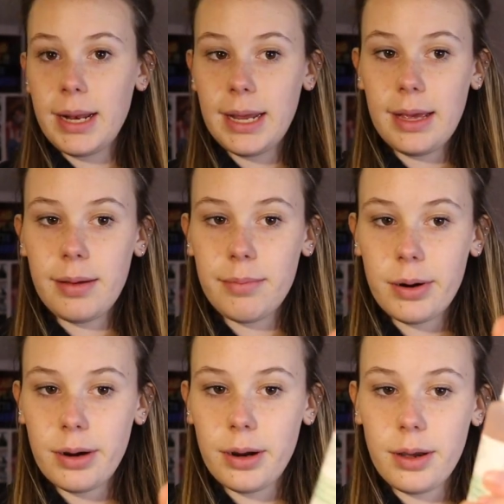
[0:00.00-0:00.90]
Mini
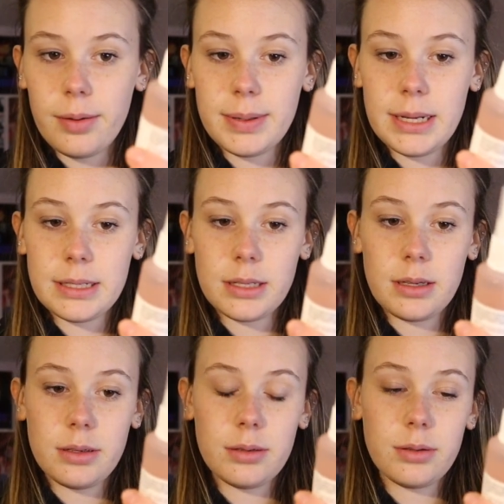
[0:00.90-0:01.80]
Mario
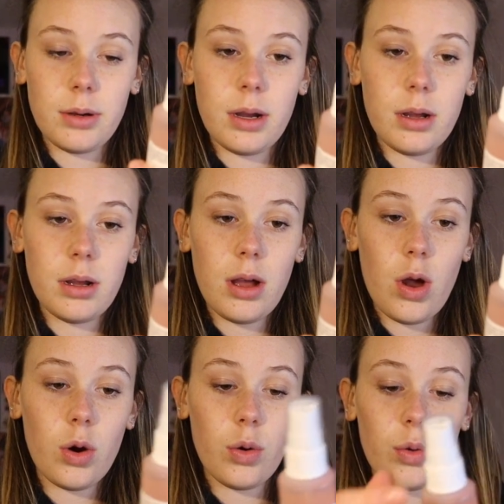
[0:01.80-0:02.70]
Badescu
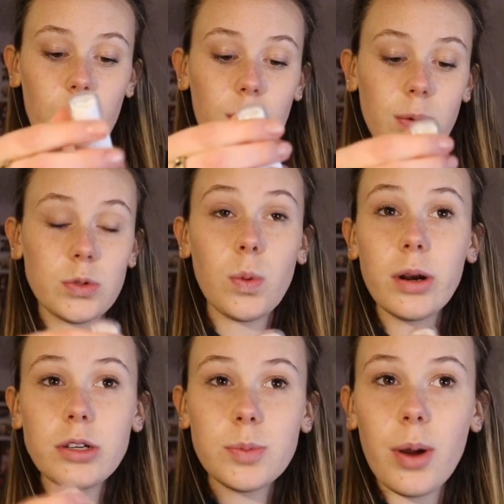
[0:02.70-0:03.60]

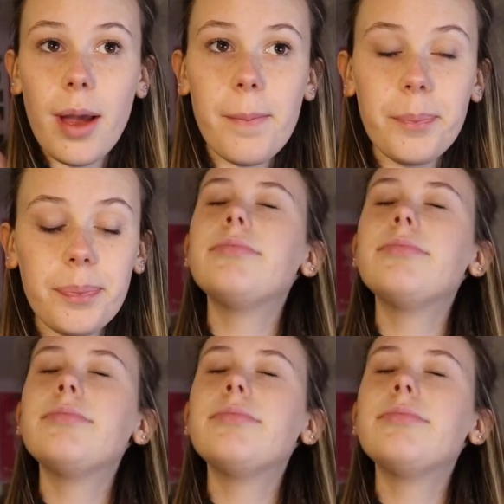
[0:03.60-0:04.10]
Rosewater Spray.